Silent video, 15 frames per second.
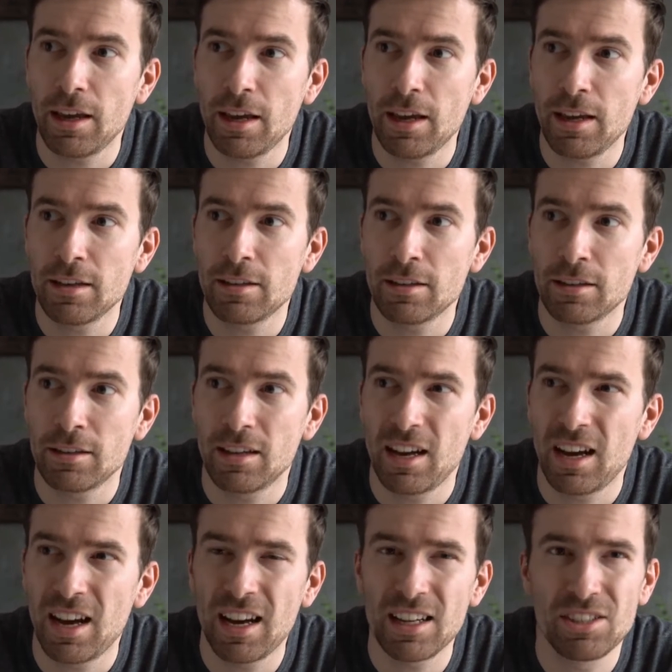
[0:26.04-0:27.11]
and
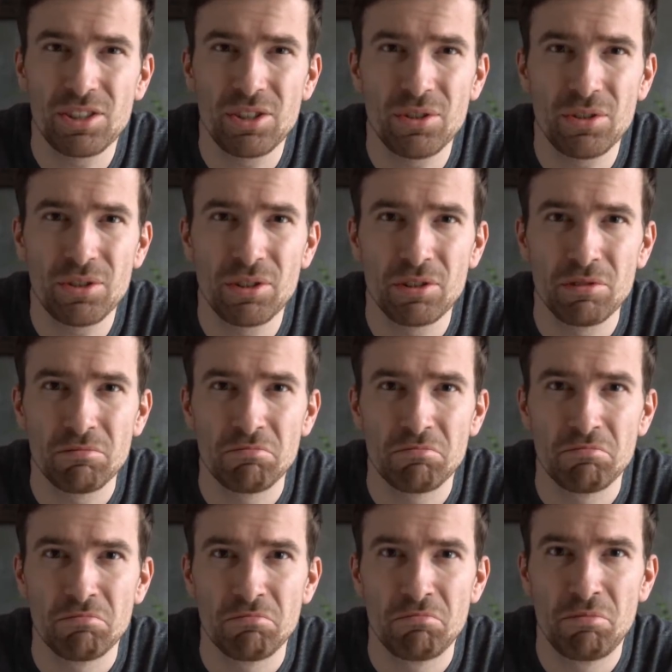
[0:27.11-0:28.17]
I took
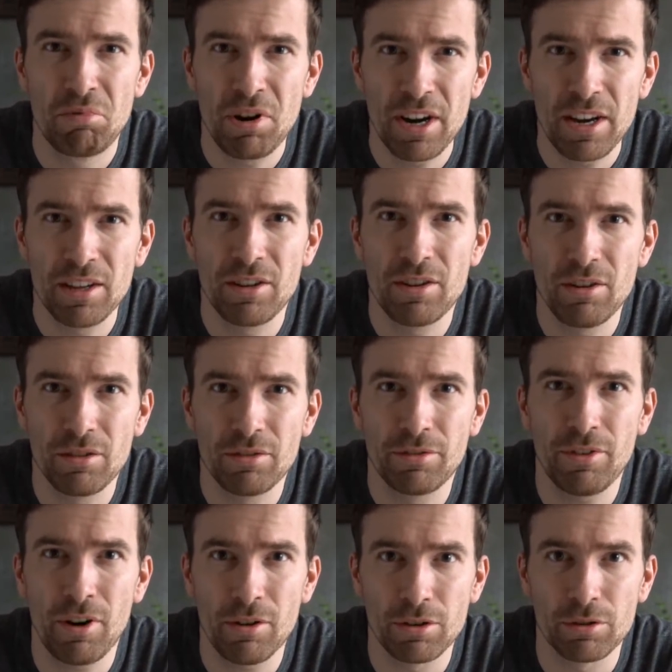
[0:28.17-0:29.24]
pretty good
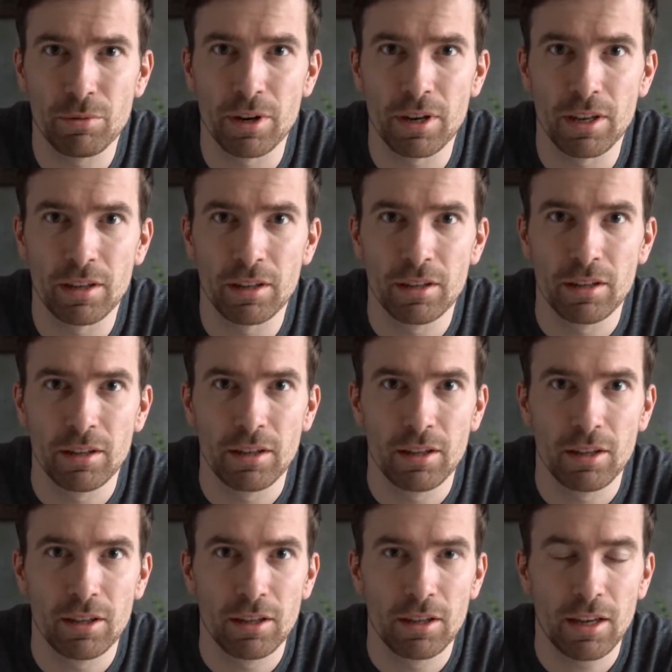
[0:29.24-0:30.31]
photos with it,
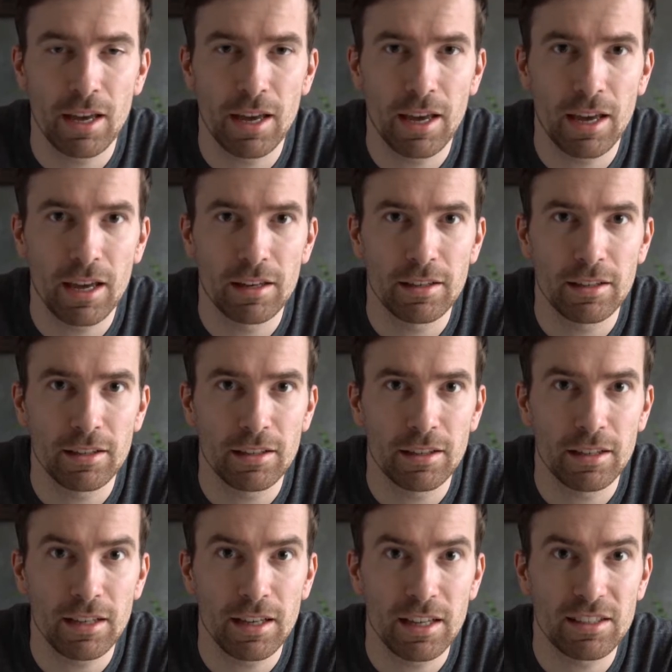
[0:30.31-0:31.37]
and
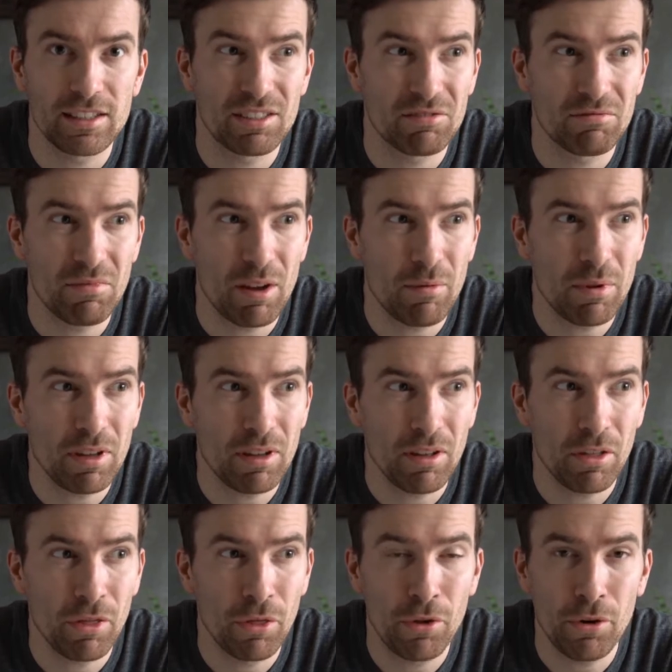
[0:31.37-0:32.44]
it's maybe
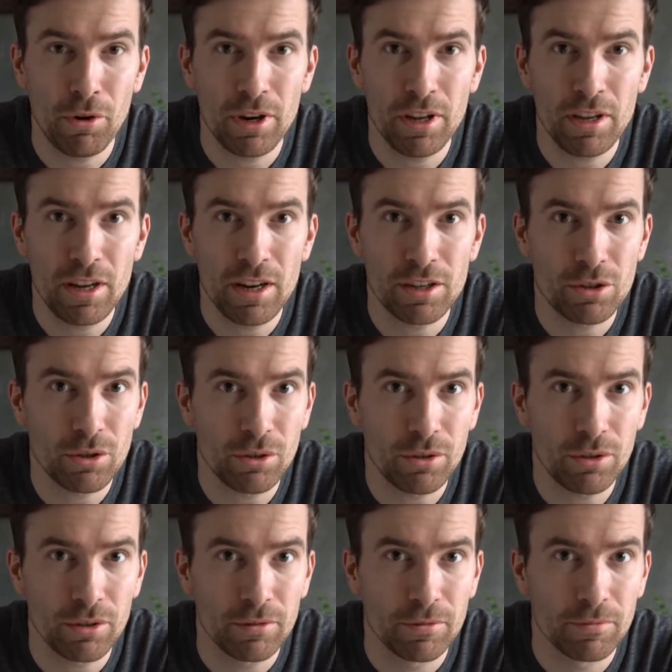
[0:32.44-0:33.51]
30 years old.